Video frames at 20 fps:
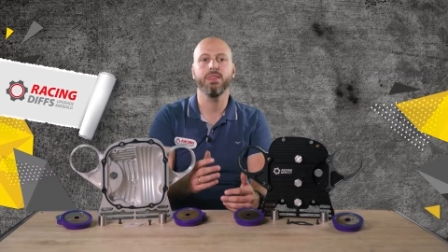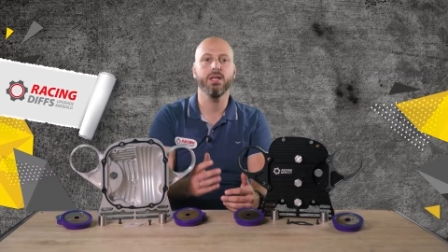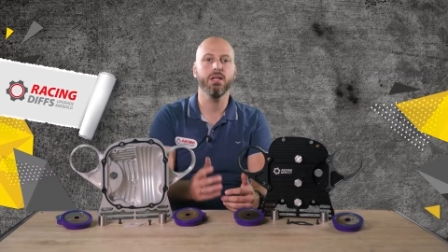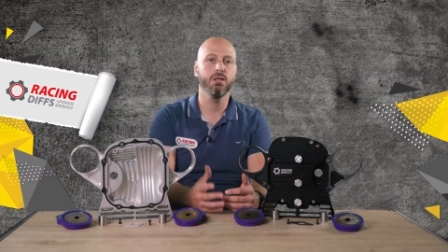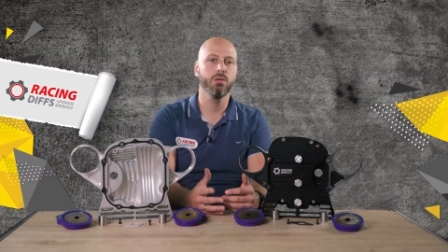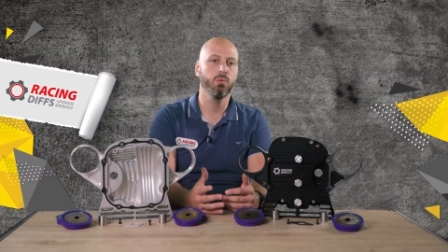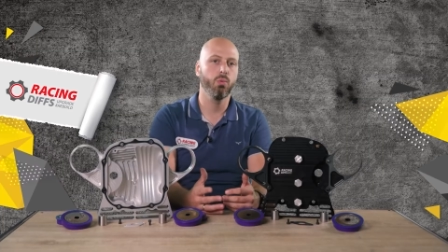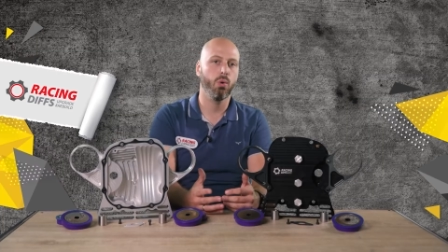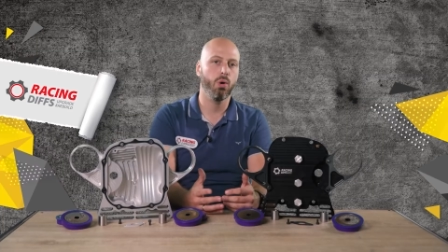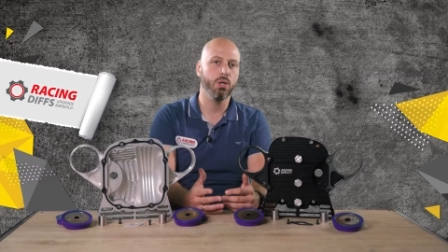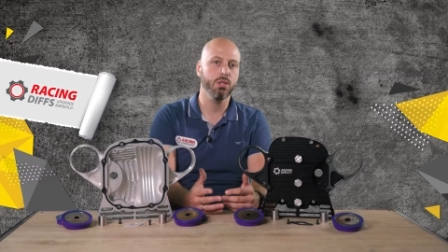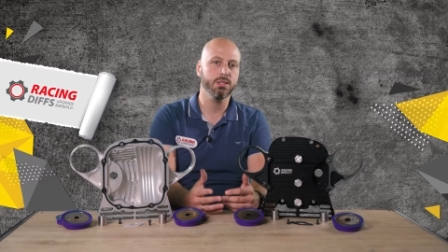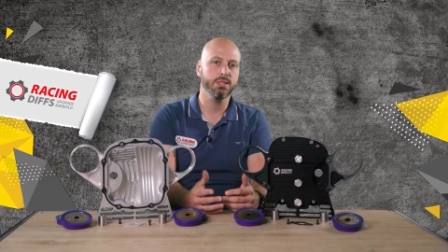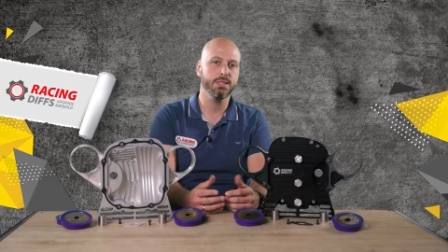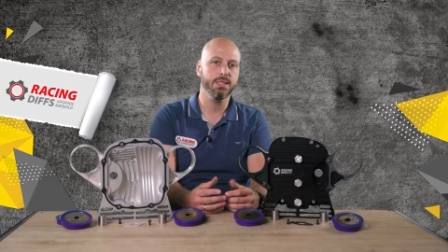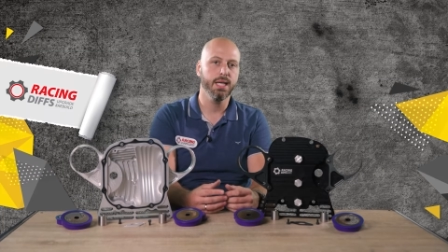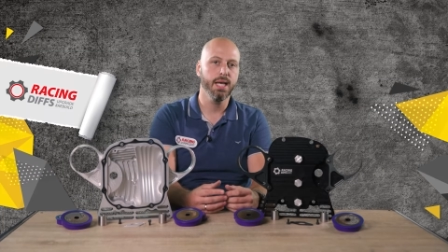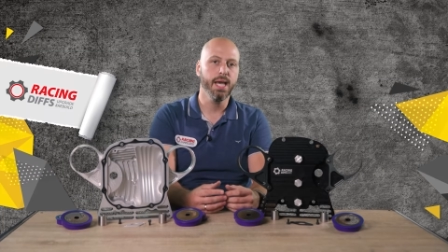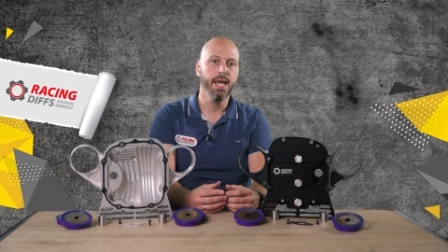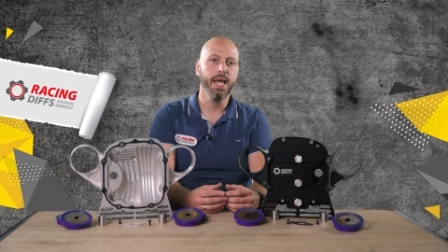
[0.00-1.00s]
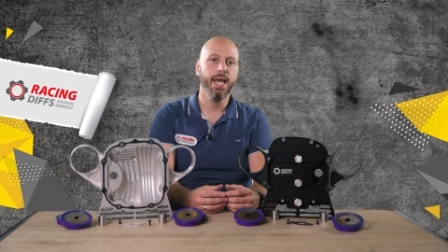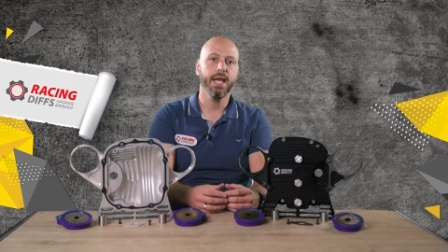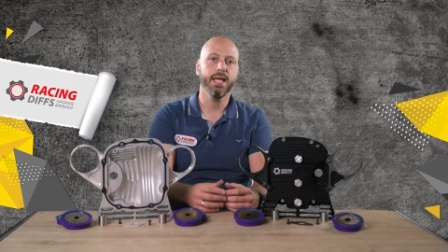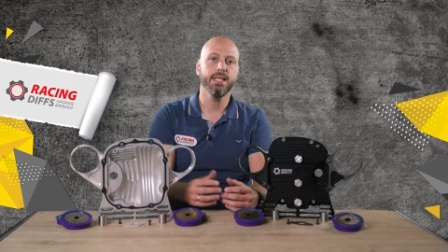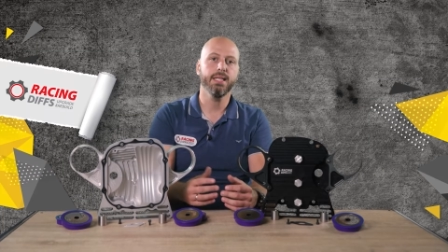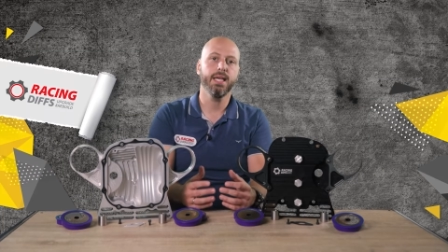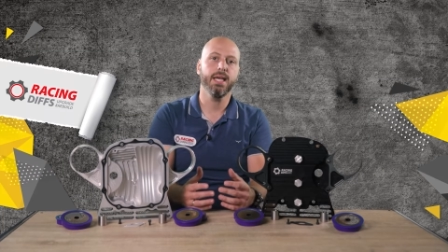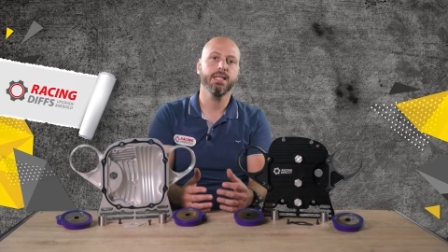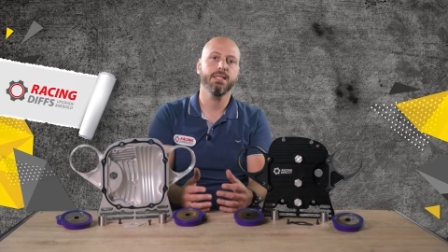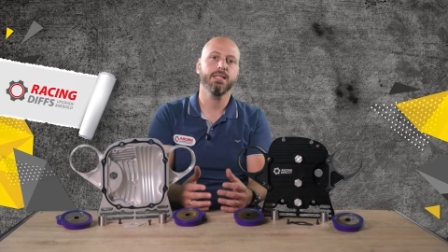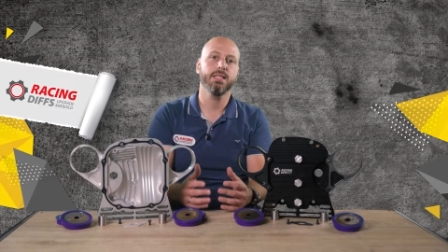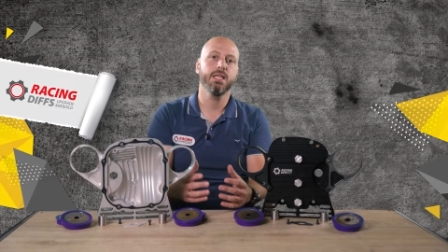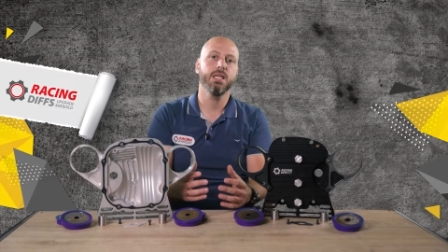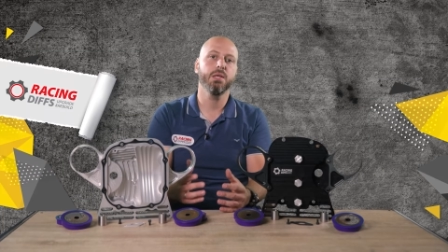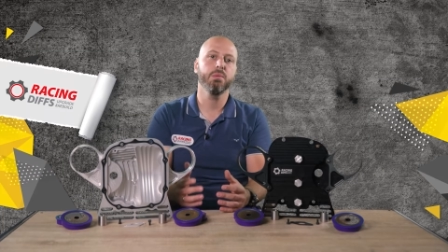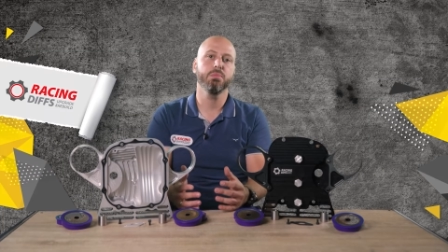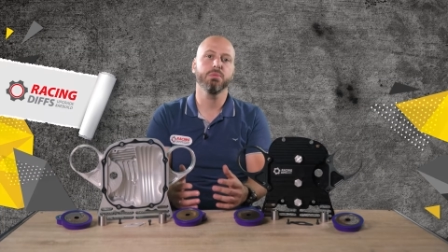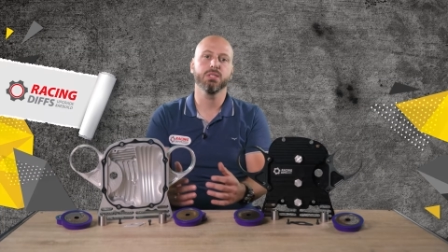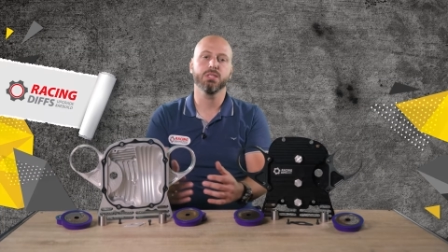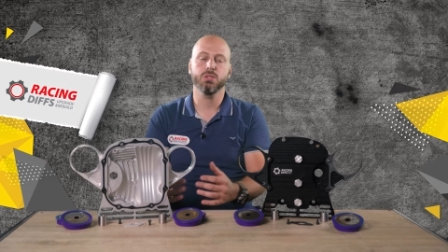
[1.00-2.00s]
thinner walls and yet
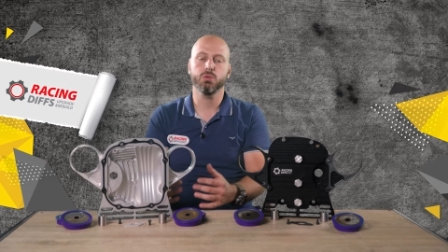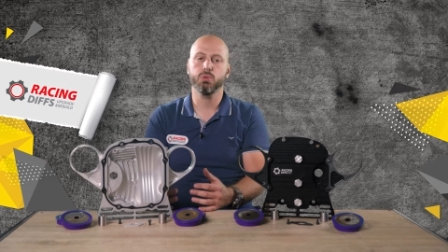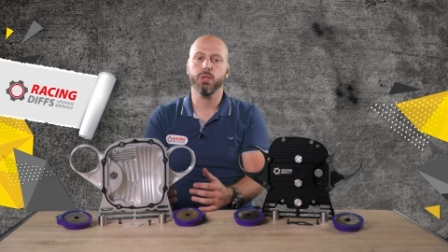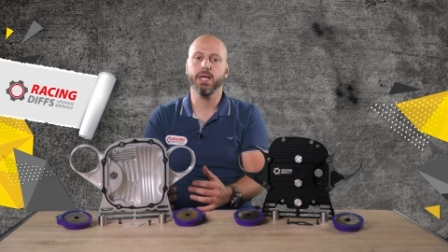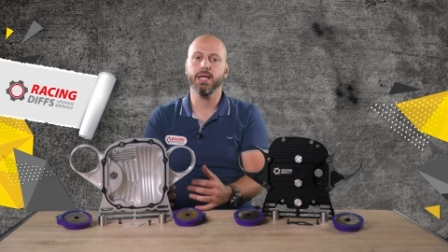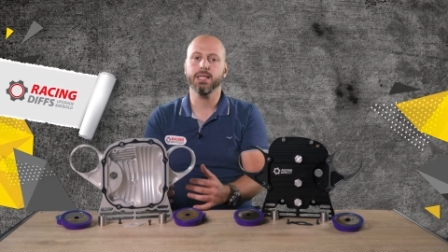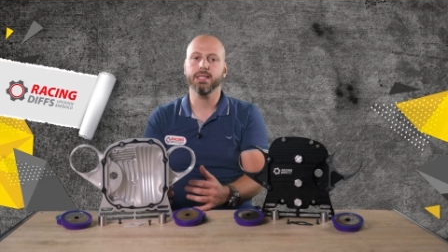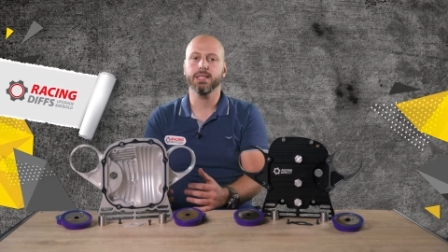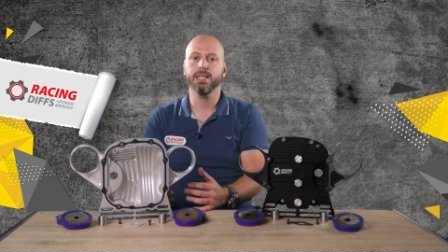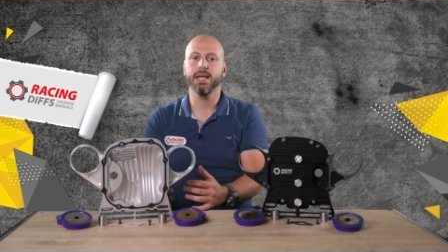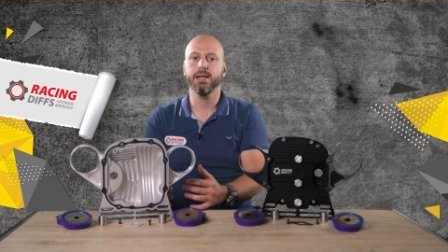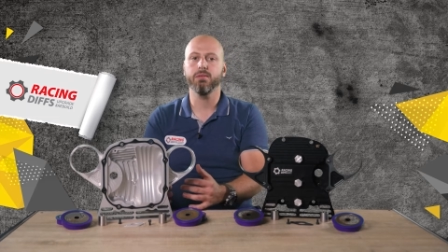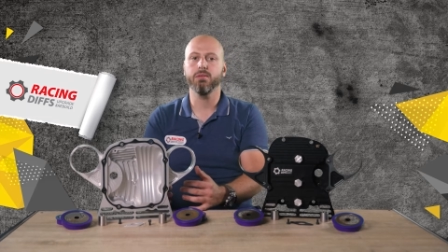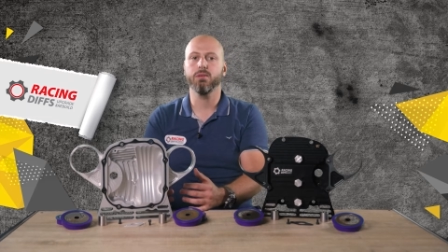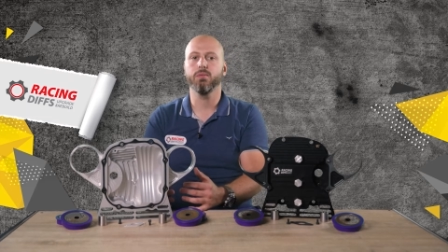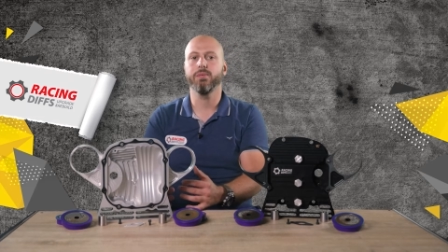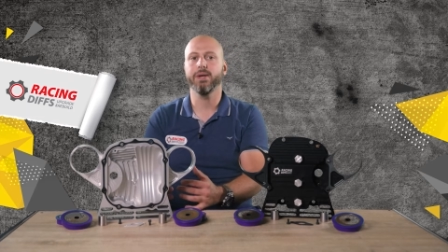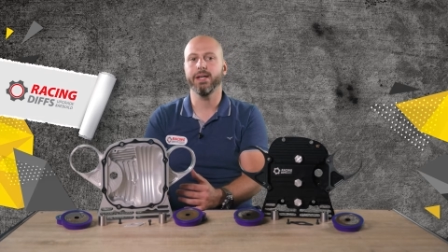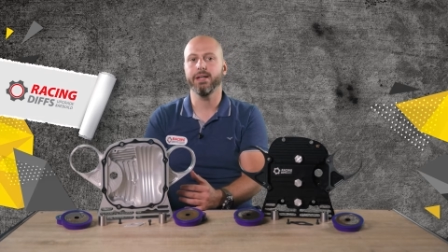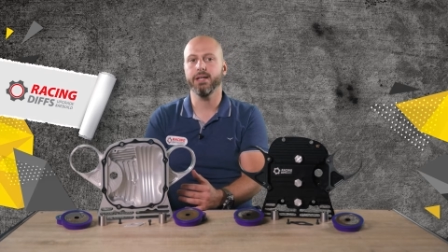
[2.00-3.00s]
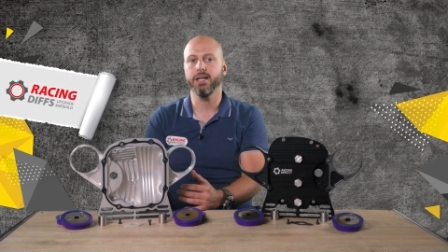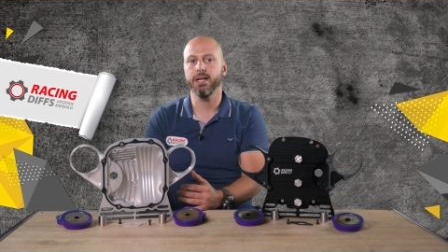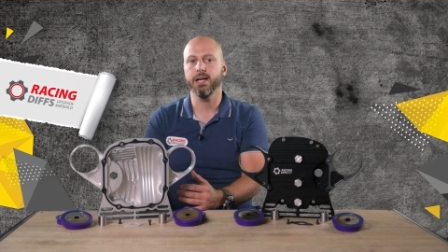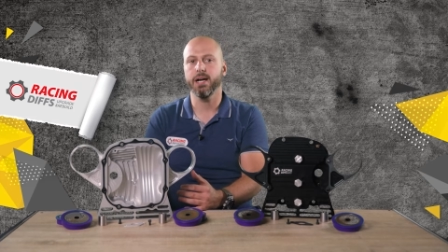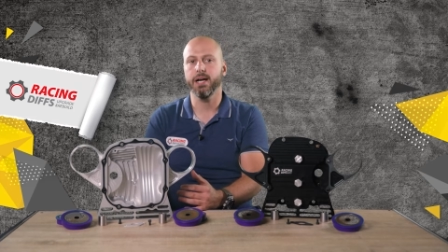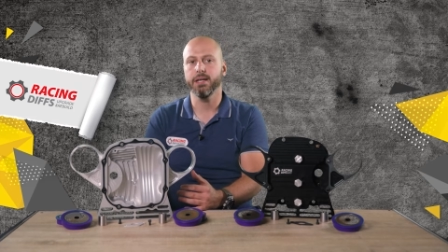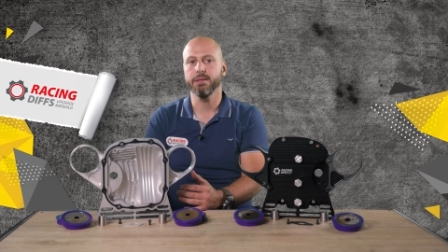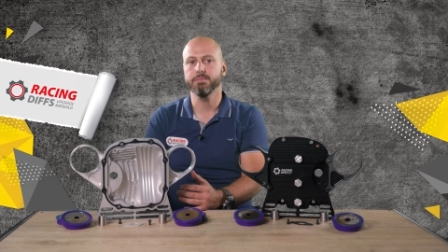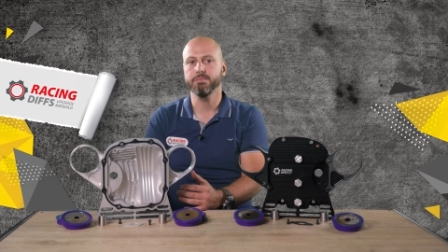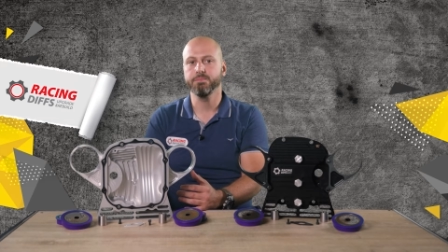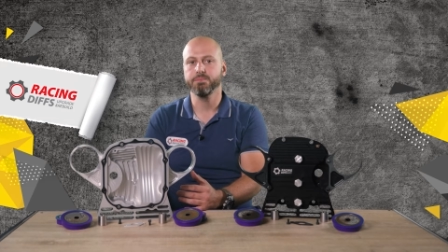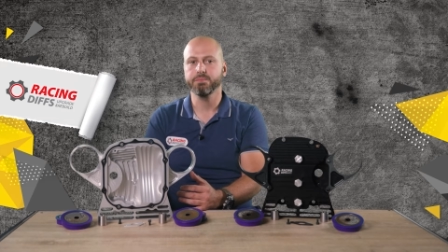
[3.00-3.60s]
keep the strength level very high.